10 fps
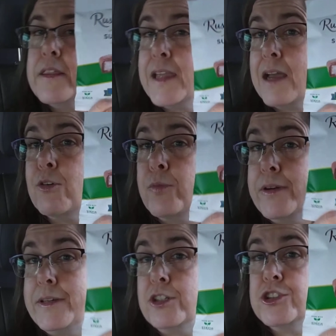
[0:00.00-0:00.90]
They have a
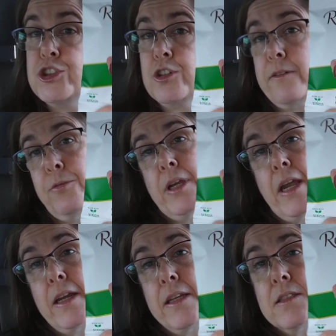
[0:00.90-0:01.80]
really good sugar-free
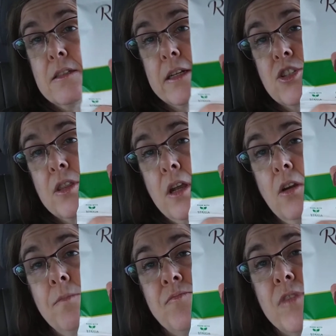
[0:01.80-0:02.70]
candy selection
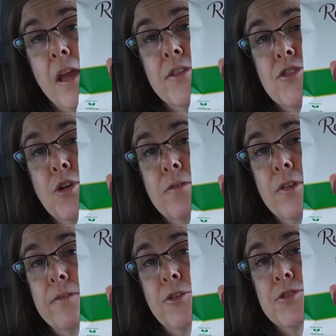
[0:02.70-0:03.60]
there. And so for
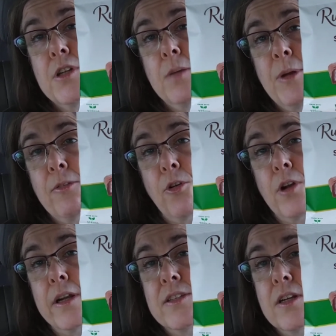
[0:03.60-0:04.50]
the first time ever,
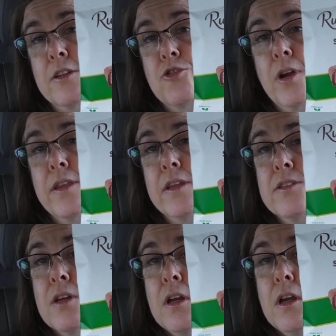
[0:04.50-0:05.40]
I decided to try
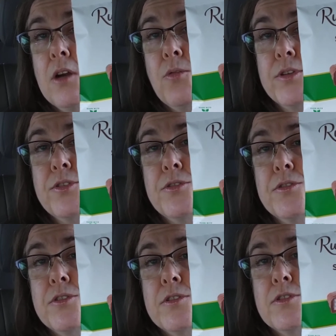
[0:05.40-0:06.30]
these Russel
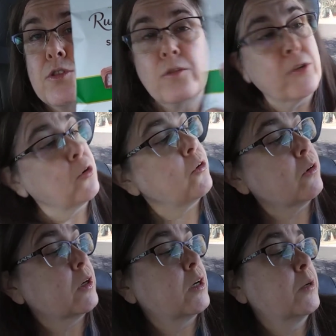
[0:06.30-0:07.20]

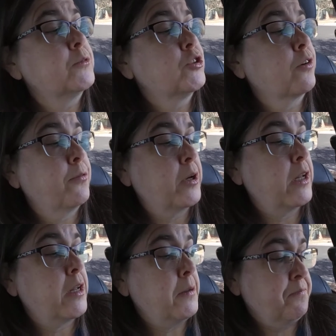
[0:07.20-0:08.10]
Stovers
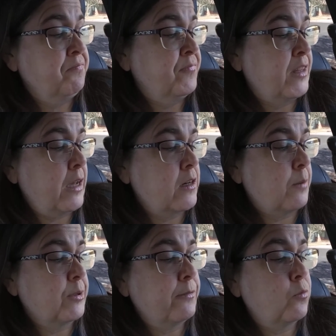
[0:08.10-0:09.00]
sugar-free. They had a
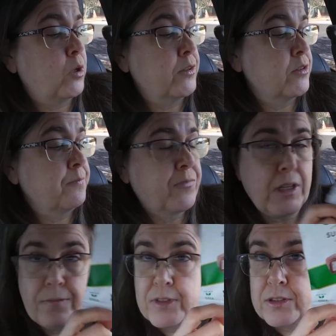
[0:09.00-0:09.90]
couple different ones.
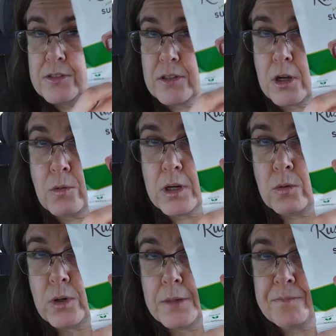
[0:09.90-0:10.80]
This is the coconut
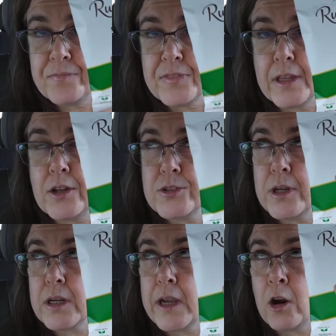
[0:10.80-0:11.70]
one. They also
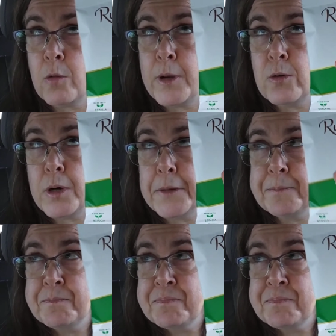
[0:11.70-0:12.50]
had a caramel one.